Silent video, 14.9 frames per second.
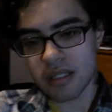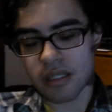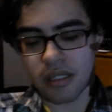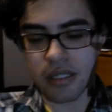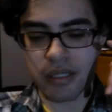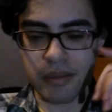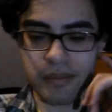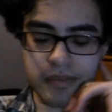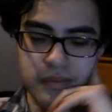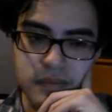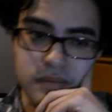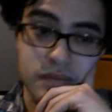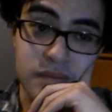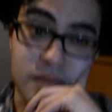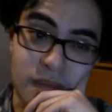Um,
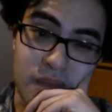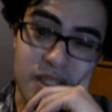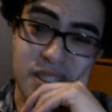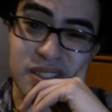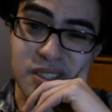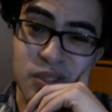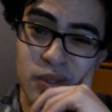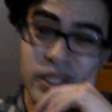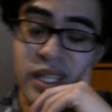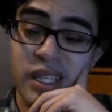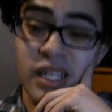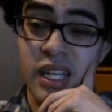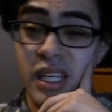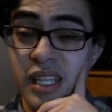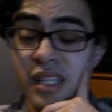so yeah,
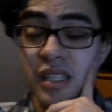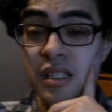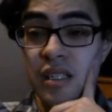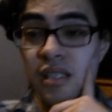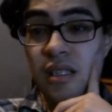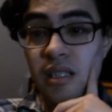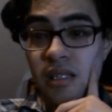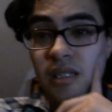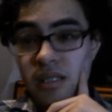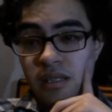I uh,